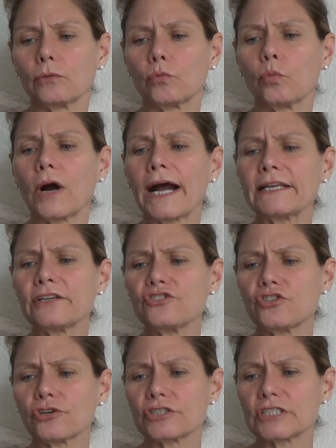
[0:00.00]
why
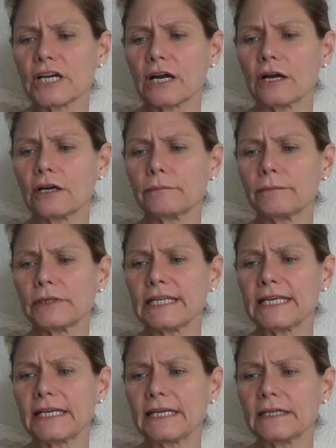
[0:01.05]
does your tongue
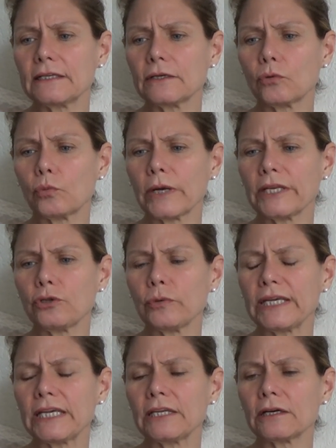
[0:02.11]
bleed when you
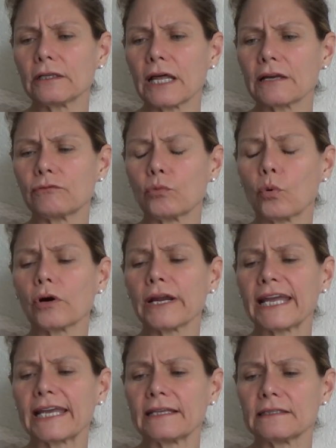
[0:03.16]
eat a lot of
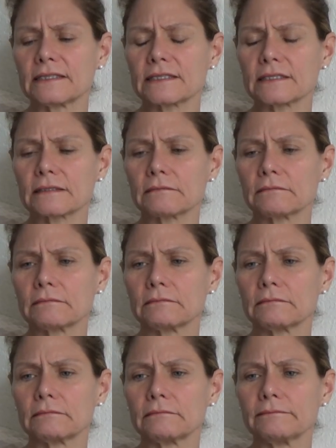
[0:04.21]
warheads?
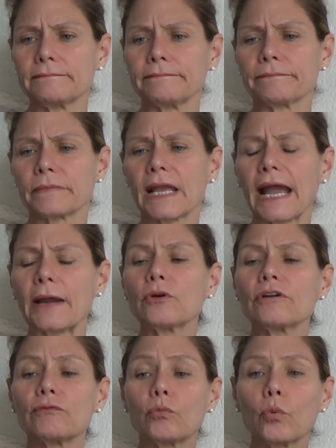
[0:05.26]
Hmm. I
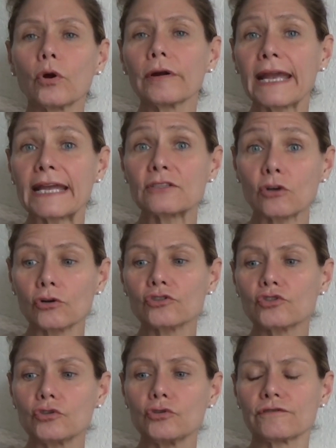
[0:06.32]
wonder if warheads
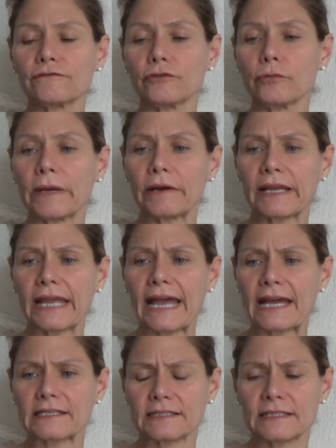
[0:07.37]
also use fumaric
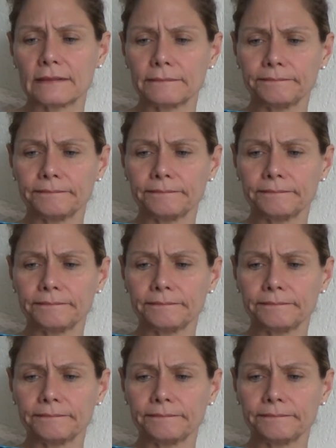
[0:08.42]
acid.